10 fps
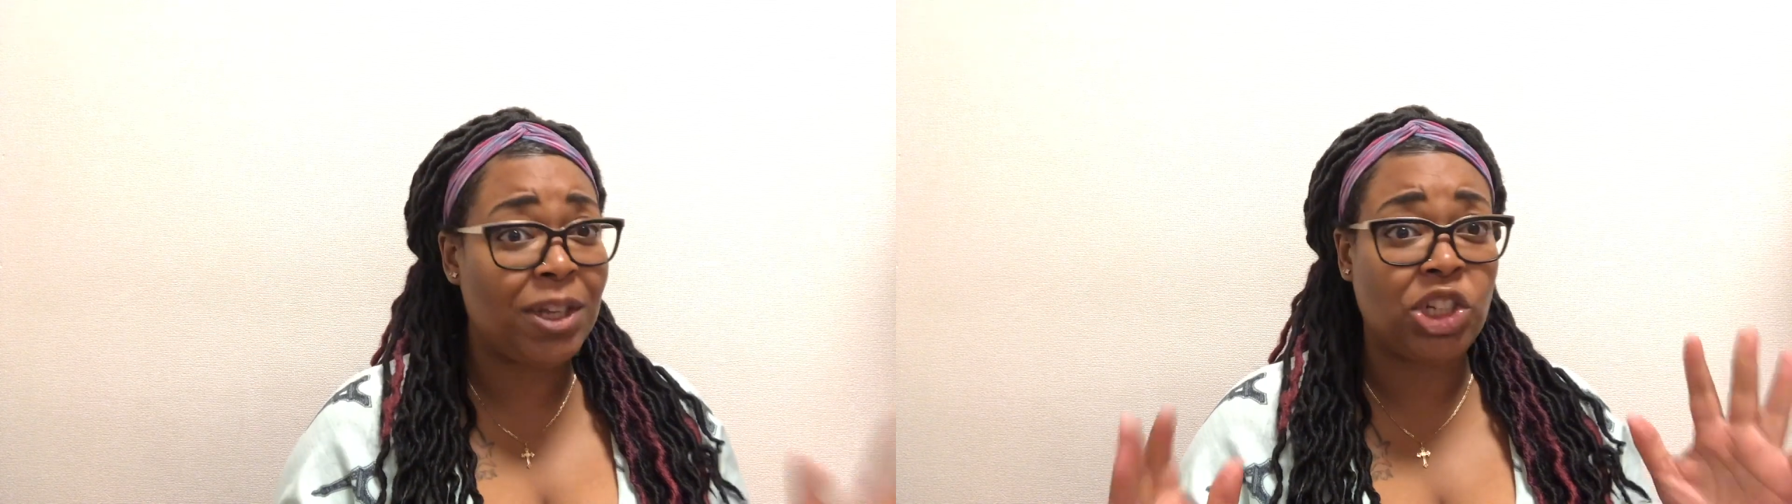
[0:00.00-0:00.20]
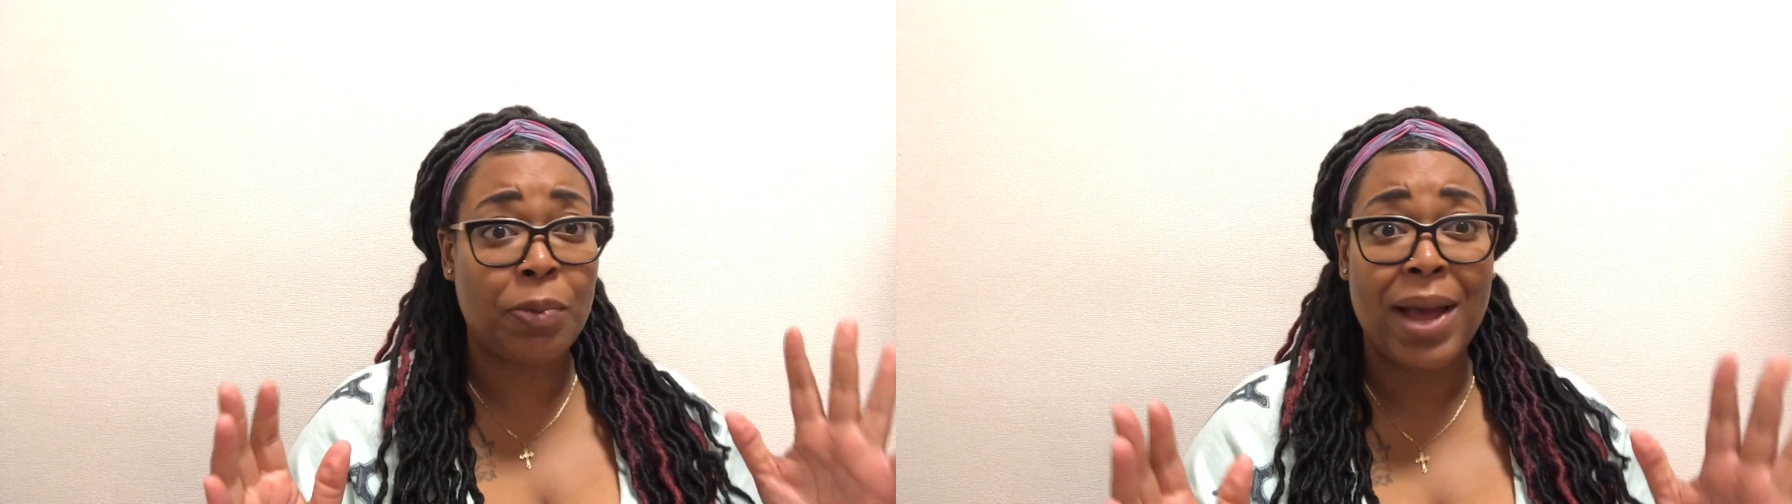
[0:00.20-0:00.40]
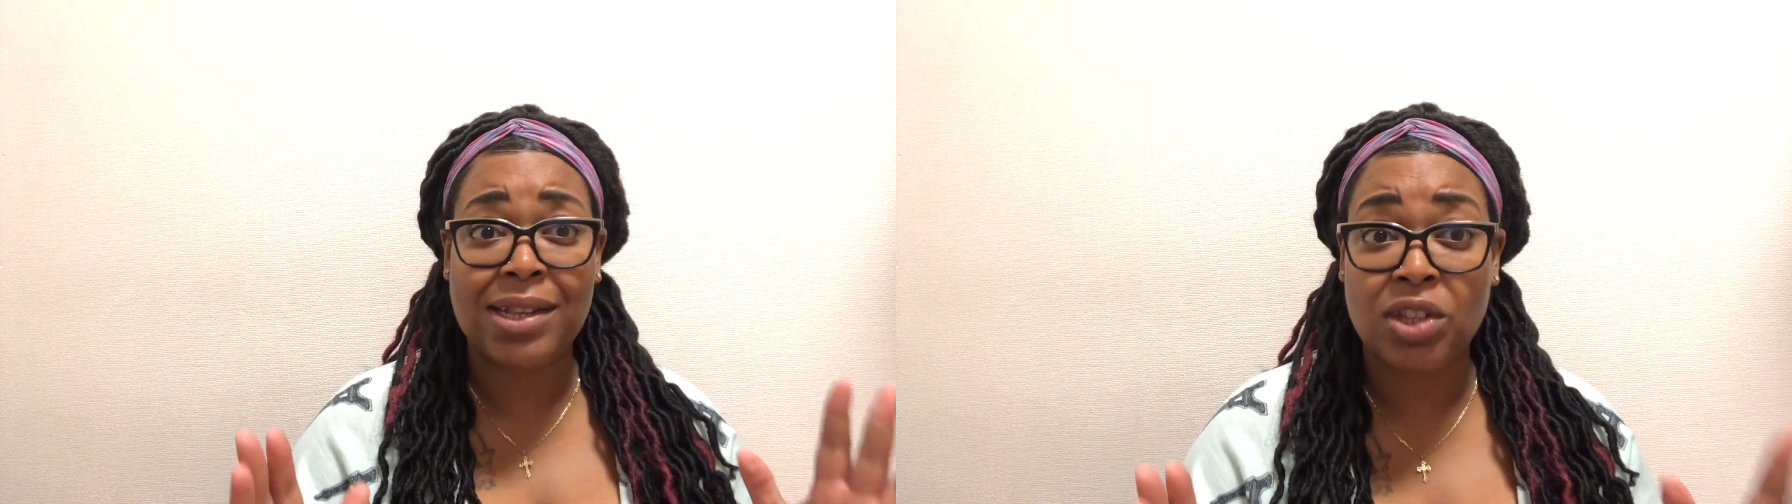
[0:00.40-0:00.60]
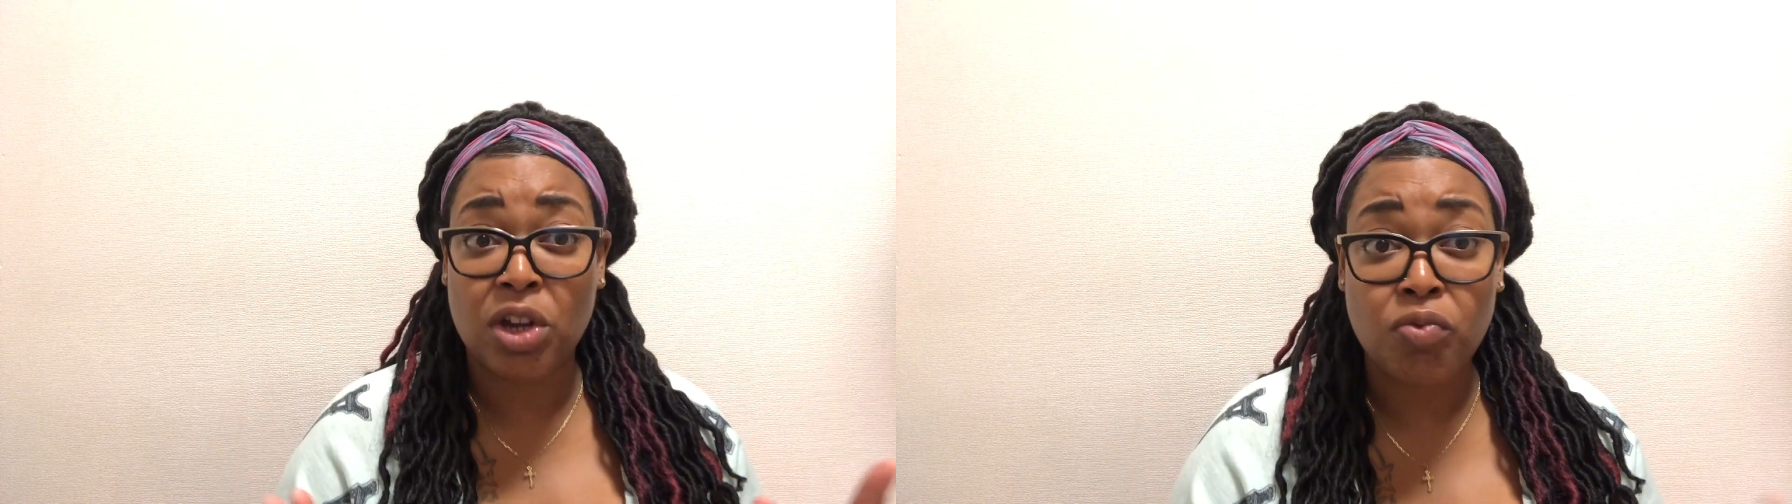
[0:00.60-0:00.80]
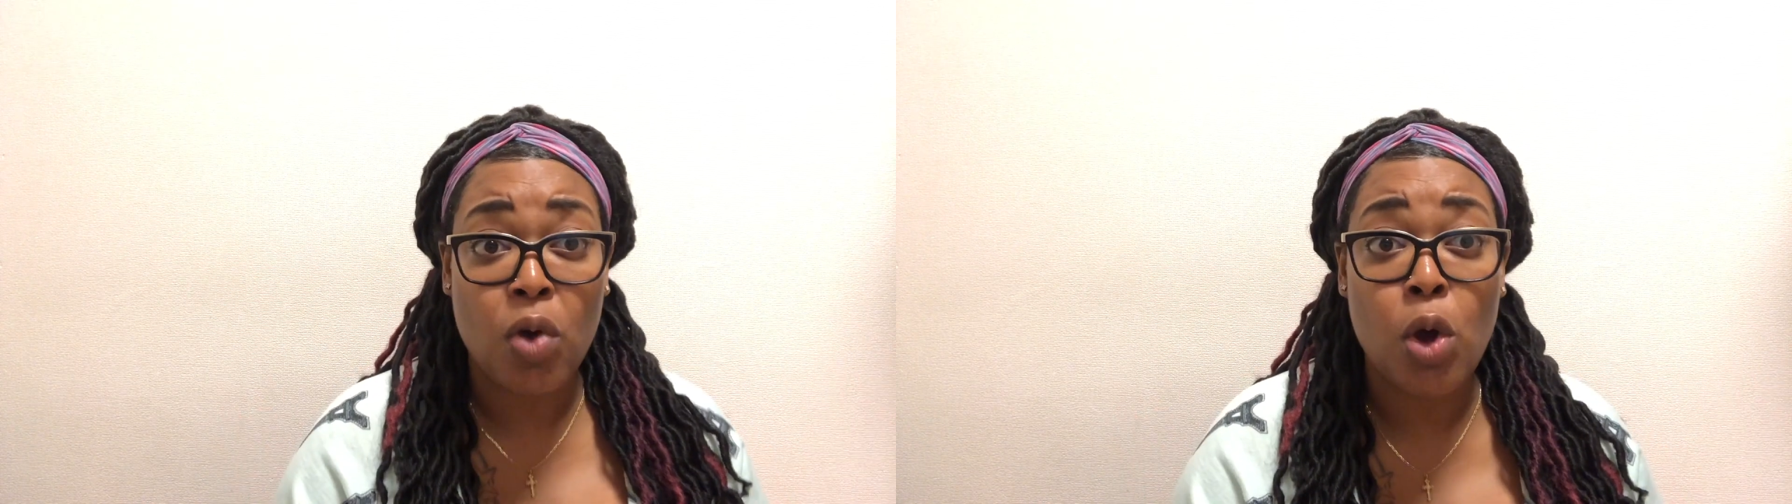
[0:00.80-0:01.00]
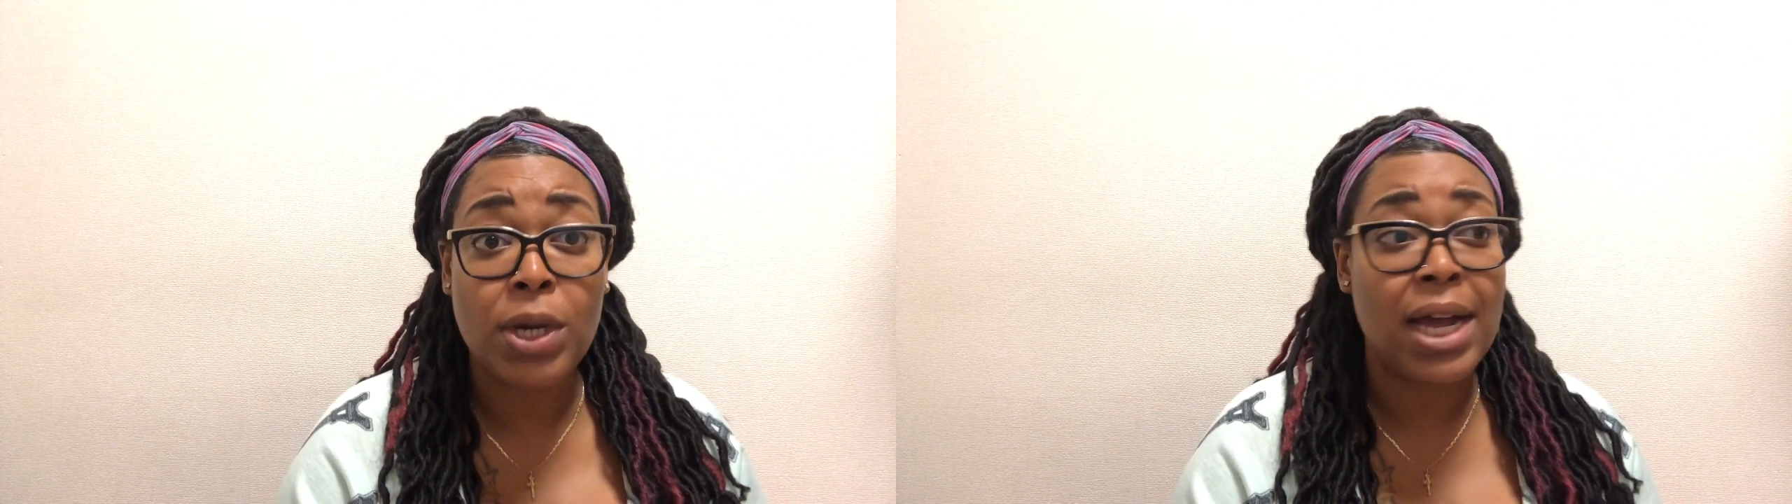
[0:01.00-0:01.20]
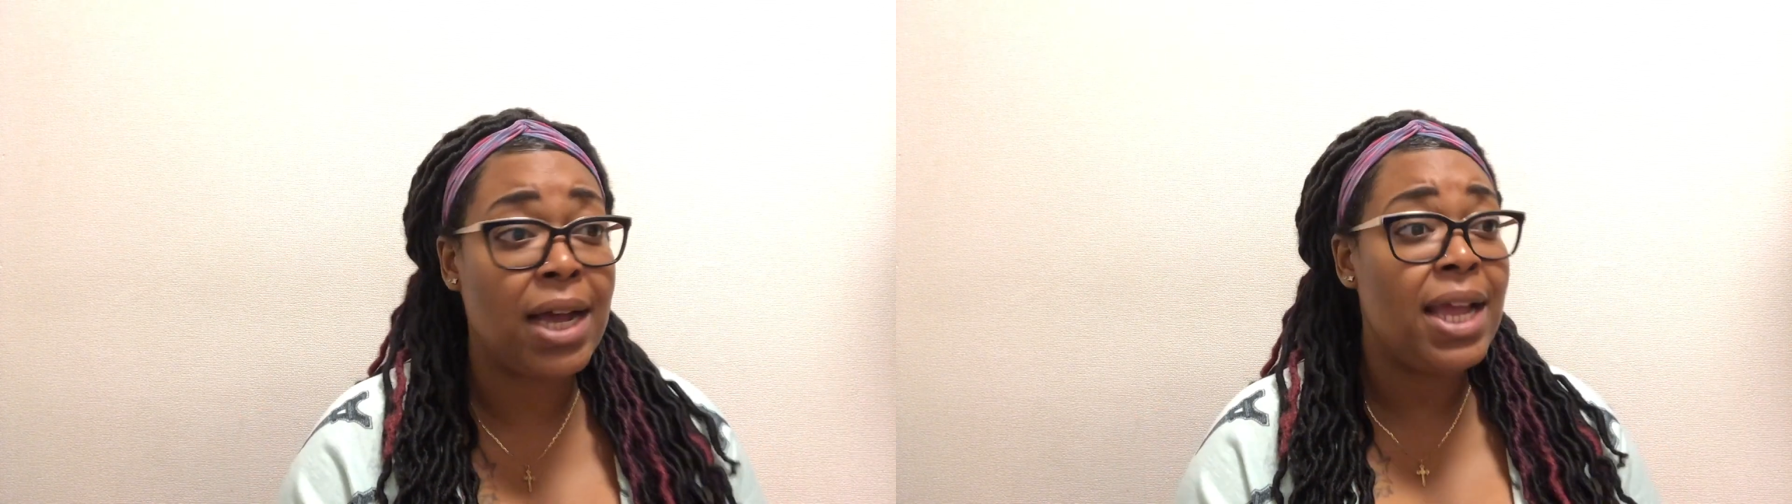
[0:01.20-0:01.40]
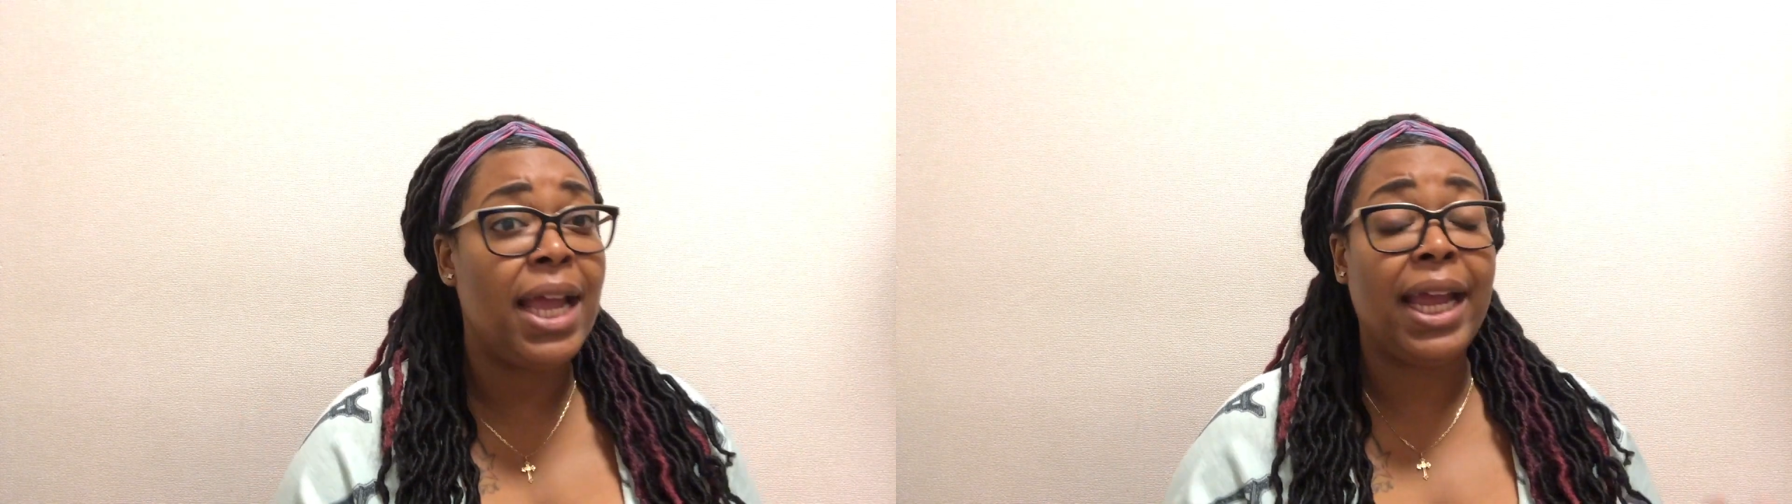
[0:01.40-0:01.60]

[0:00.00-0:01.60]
The ship has the corona.